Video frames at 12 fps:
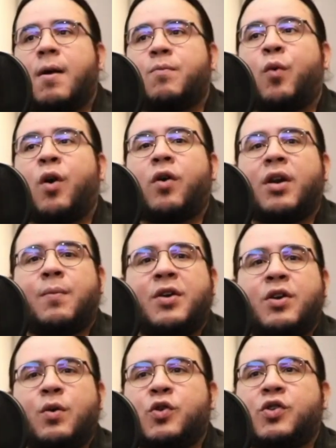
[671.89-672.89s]
We're going to be
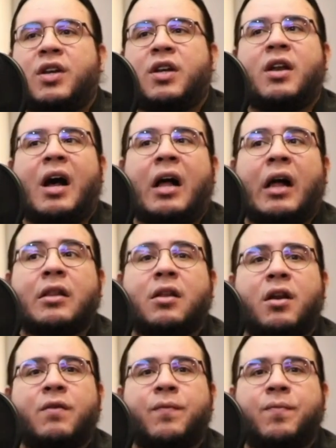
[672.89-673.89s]
using a
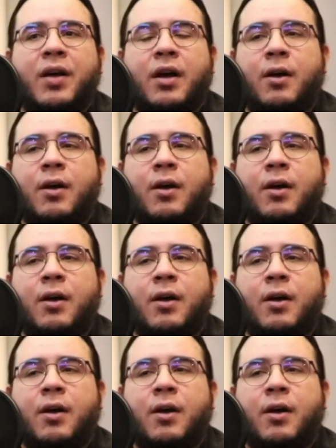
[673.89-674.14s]
lot of